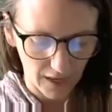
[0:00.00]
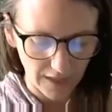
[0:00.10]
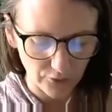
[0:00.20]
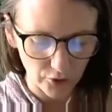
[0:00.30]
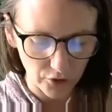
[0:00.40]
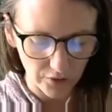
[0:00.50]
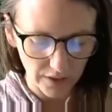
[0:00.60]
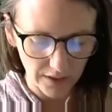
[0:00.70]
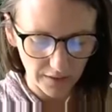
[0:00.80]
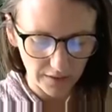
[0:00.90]
I
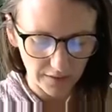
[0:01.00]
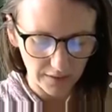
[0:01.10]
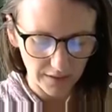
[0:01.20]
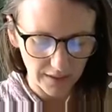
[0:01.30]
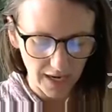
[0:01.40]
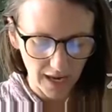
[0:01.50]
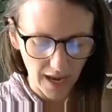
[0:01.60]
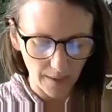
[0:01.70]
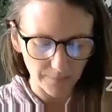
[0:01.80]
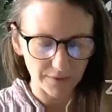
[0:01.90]
journey in
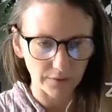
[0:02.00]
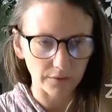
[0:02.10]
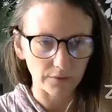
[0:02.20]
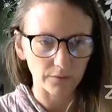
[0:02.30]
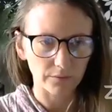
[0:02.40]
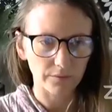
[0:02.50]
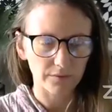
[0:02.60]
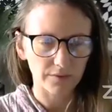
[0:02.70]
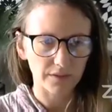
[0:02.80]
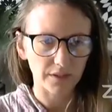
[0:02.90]
absolute
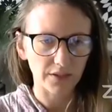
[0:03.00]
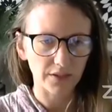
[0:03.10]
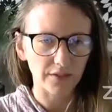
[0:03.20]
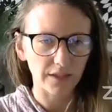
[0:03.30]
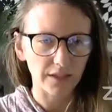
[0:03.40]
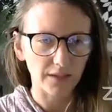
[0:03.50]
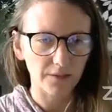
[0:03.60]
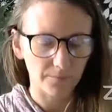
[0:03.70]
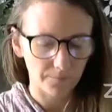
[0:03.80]
security.